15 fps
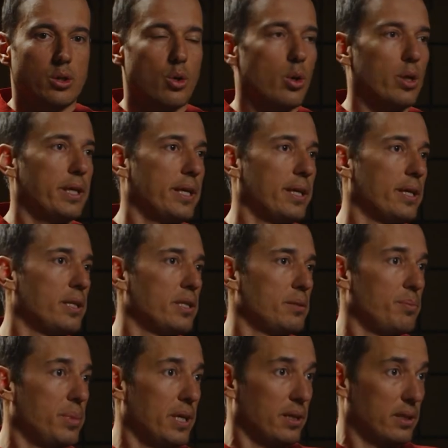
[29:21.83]
colleagues
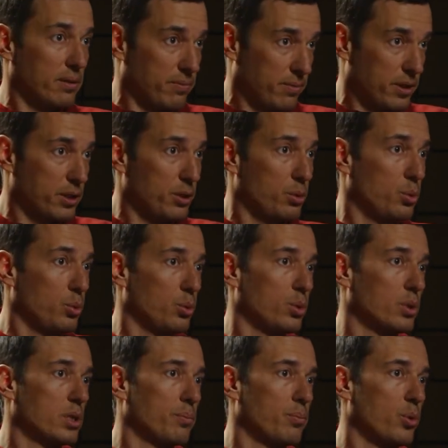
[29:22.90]
being the first
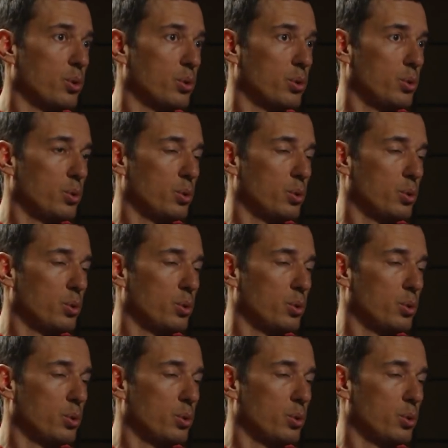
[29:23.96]
to support